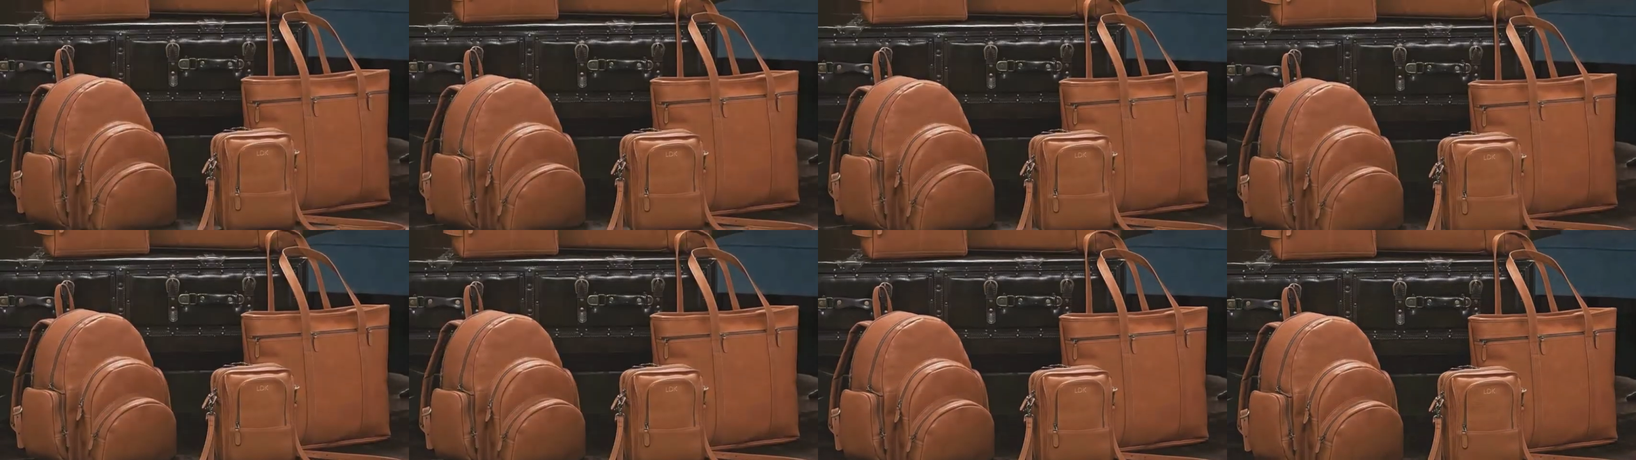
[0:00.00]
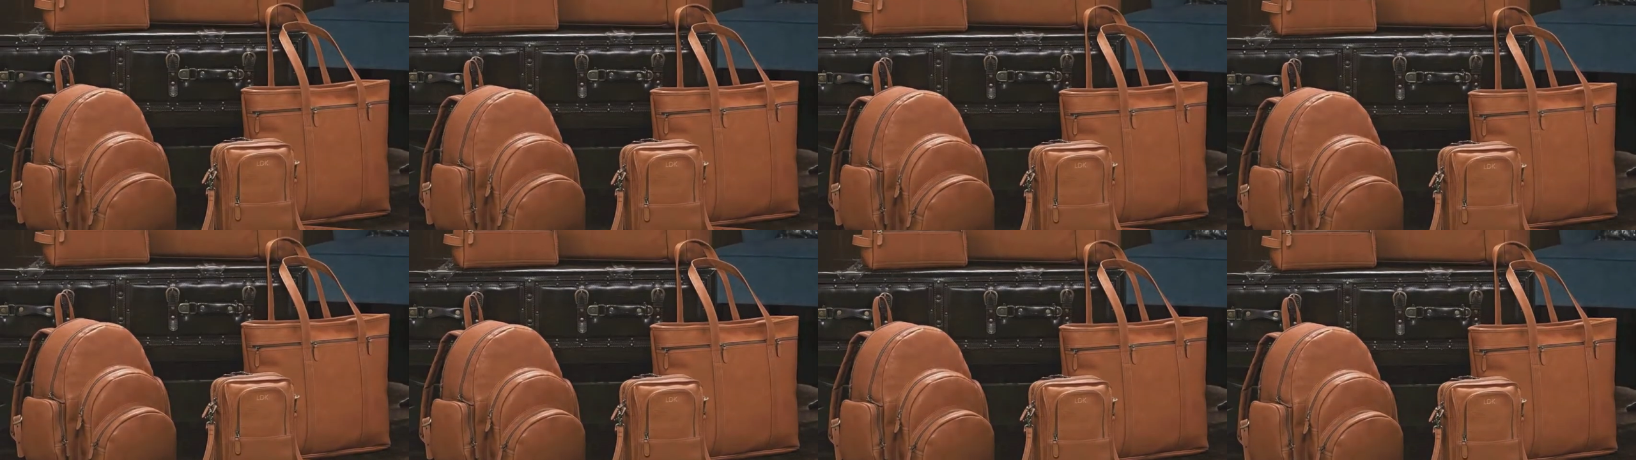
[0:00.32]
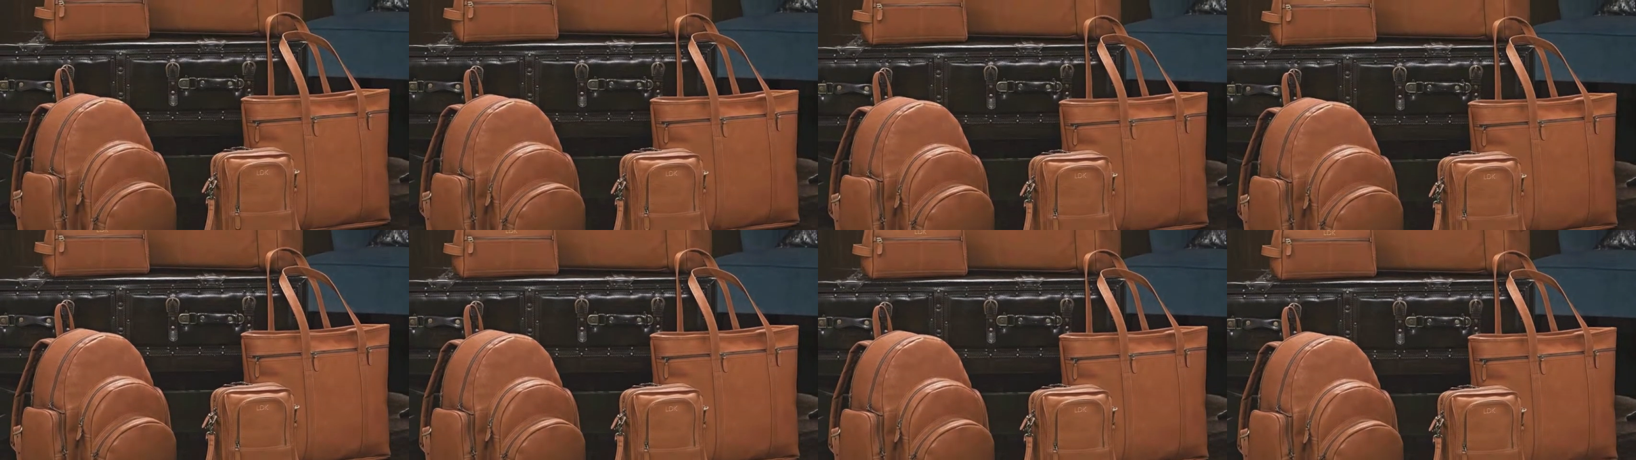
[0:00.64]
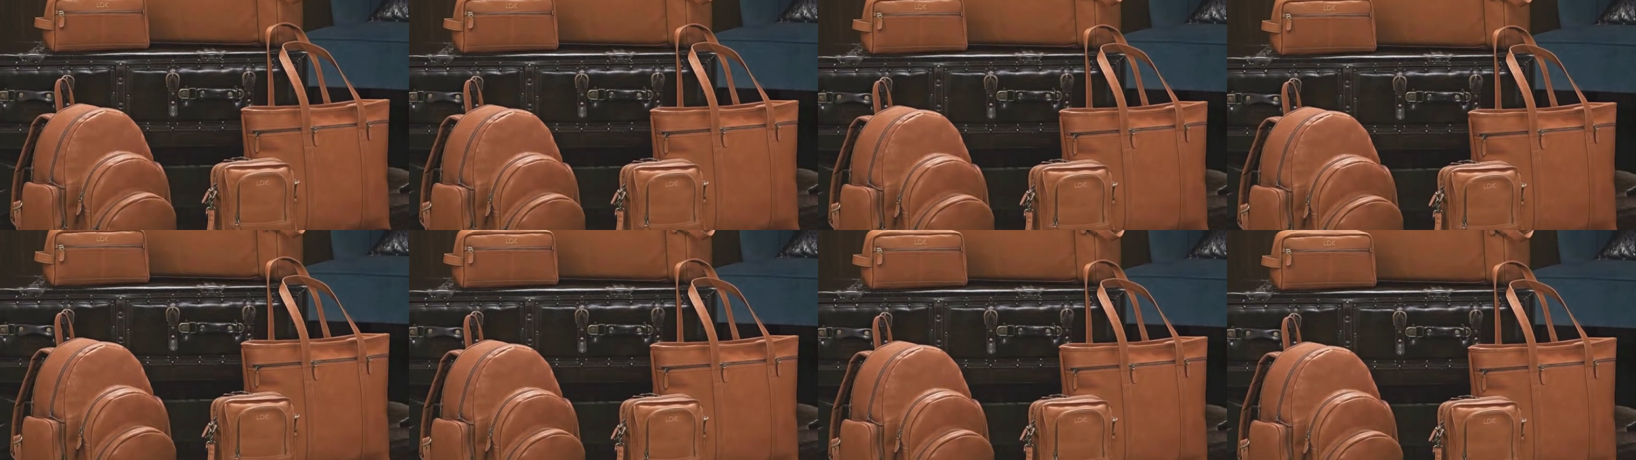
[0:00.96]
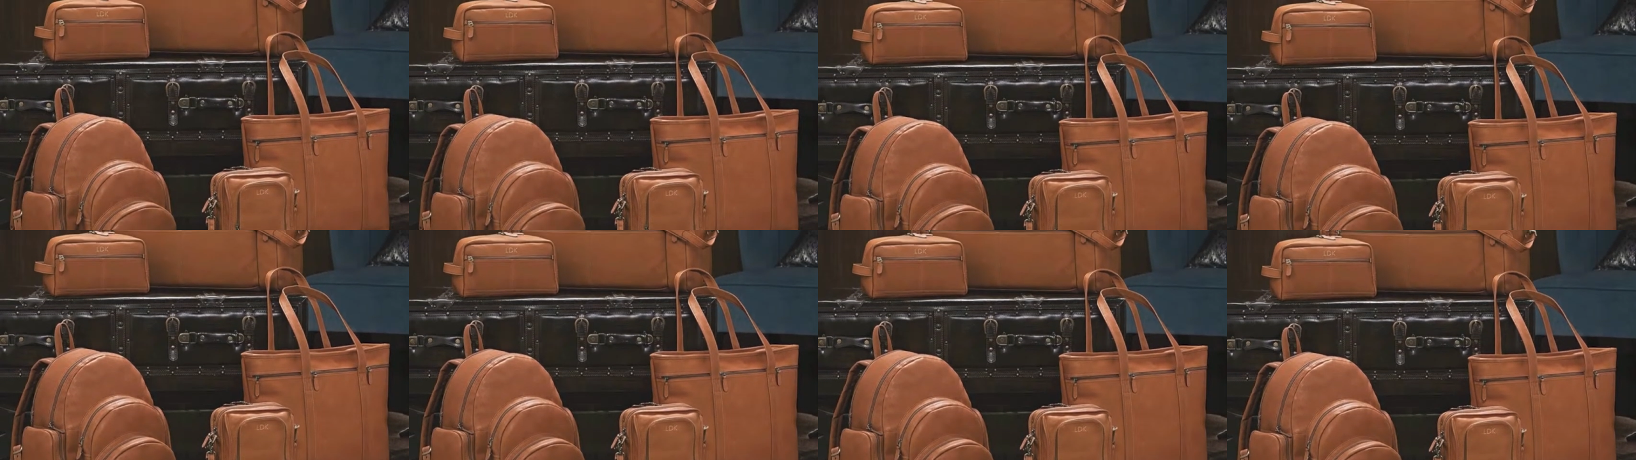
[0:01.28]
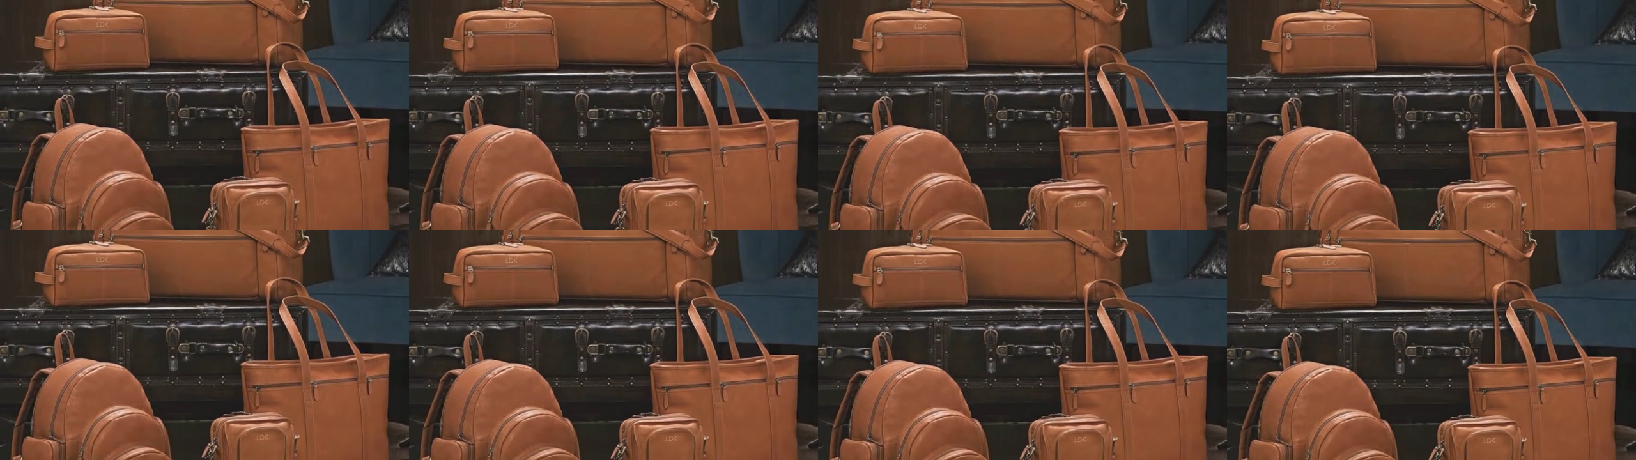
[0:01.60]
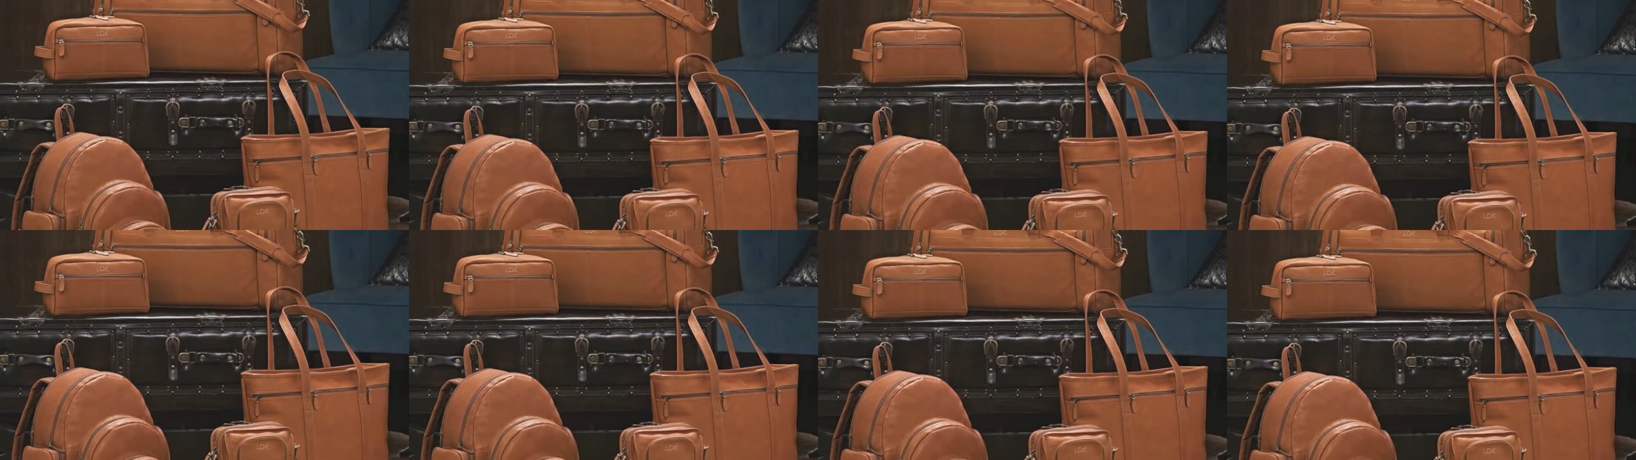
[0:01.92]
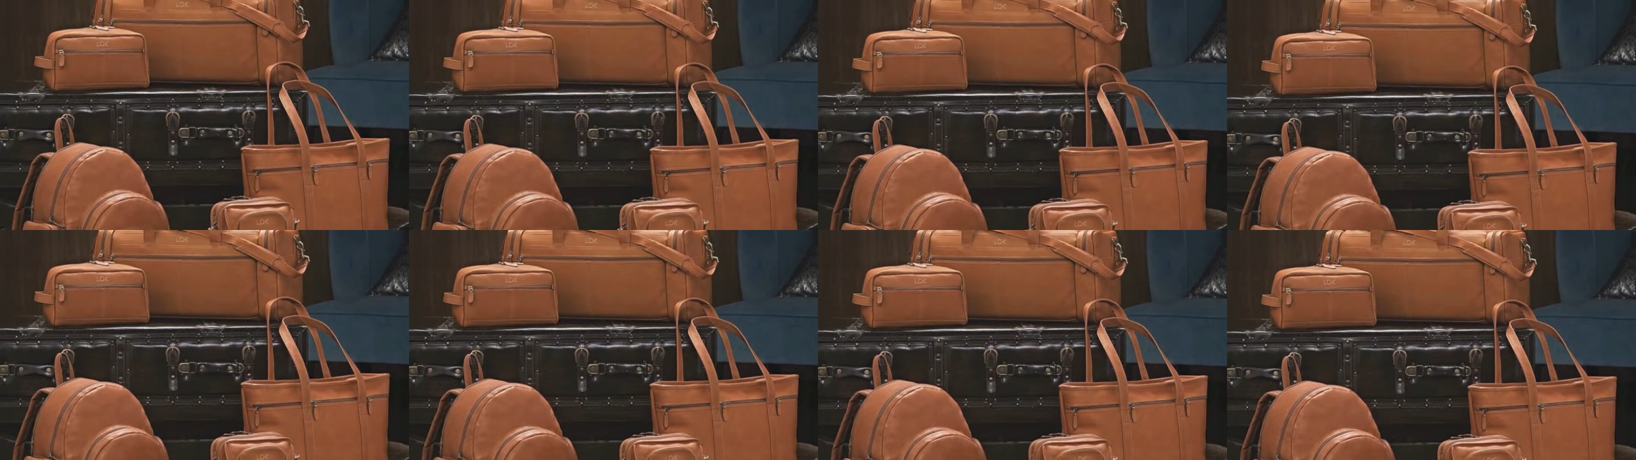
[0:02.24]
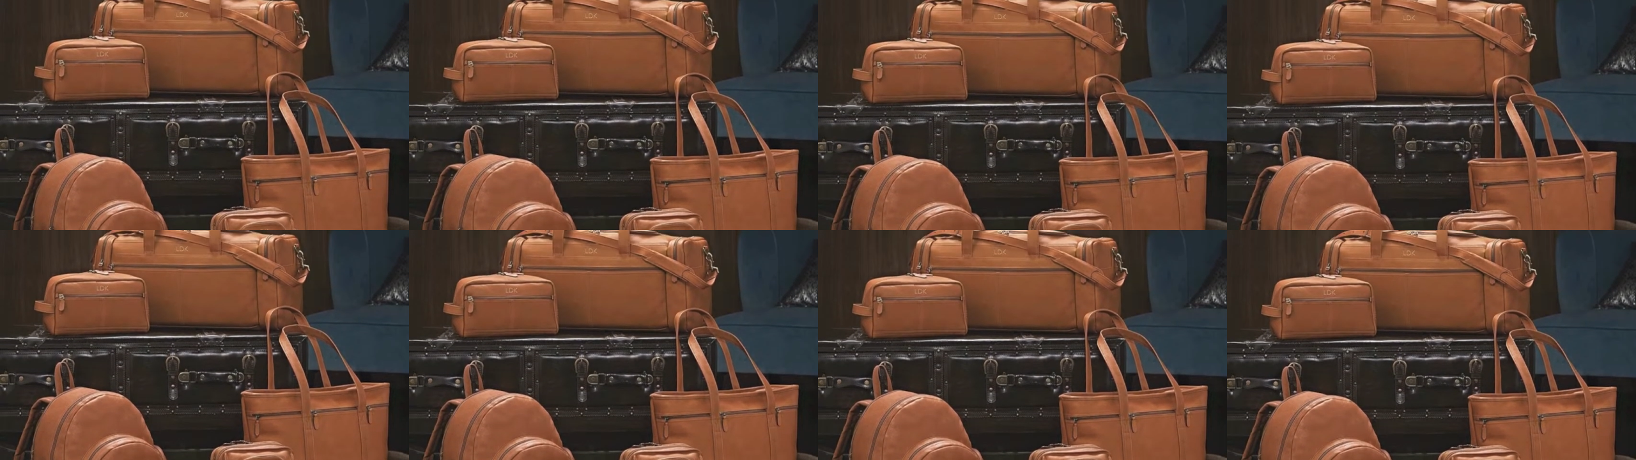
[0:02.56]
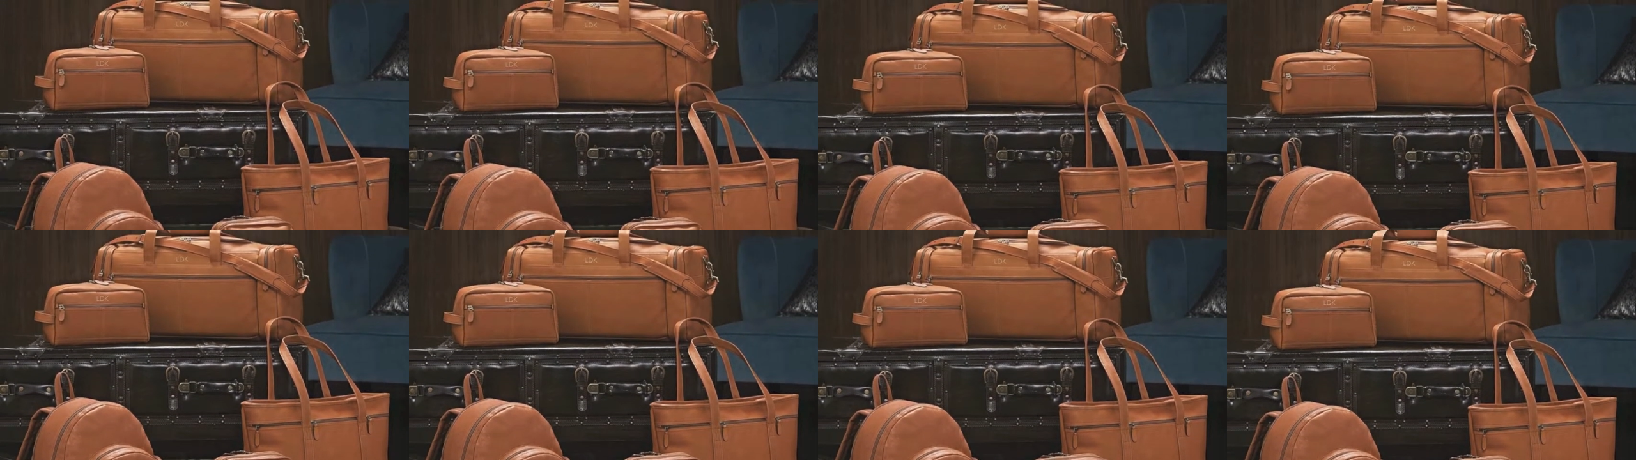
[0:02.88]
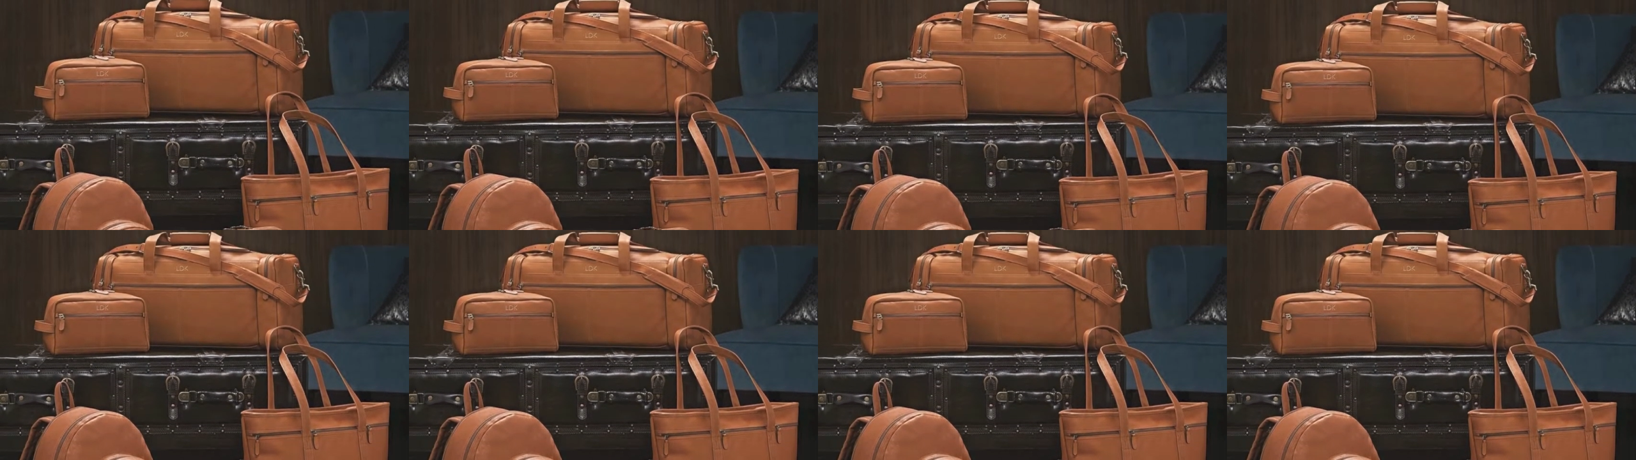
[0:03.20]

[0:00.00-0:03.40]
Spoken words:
[unreadable: no face in view]